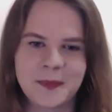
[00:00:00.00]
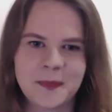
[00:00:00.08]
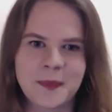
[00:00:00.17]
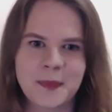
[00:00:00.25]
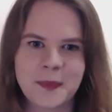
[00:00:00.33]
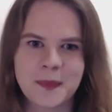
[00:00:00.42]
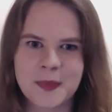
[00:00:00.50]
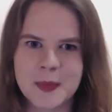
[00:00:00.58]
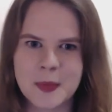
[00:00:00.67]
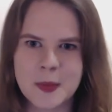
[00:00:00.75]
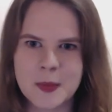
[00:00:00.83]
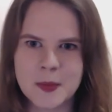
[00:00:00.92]

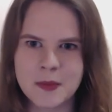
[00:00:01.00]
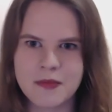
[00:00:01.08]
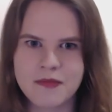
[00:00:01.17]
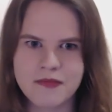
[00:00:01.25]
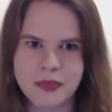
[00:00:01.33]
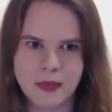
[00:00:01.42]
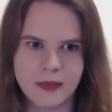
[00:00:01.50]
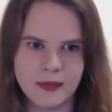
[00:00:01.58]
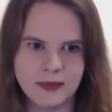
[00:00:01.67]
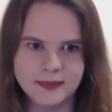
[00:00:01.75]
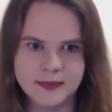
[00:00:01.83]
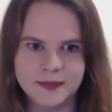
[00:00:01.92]

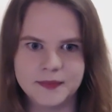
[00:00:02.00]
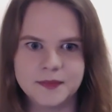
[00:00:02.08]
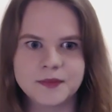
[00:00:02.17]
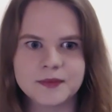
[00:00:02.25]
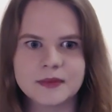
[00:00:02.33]
[no speech]